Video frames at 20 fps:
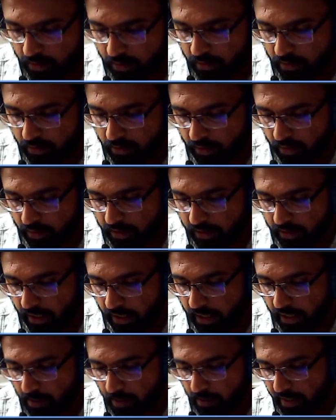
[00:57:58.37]
So it's an
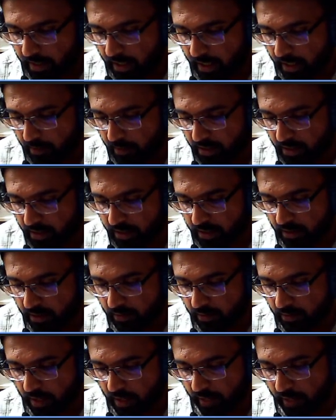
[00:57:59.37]
incomplete combustion
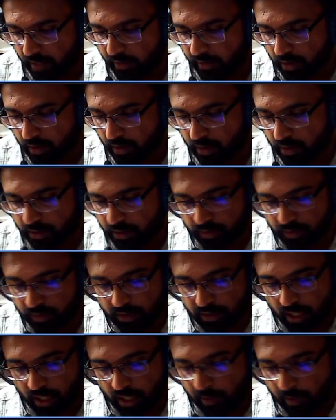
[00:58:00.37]
and it occurs with
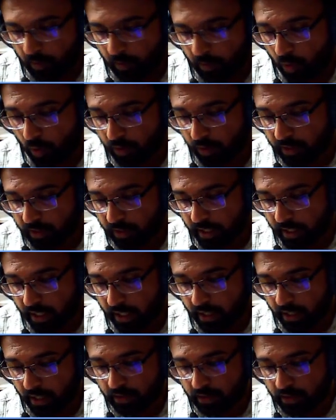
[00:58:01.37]
carbon monoxide and
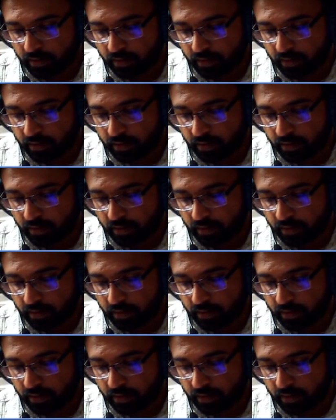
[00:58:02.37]
hydrogen.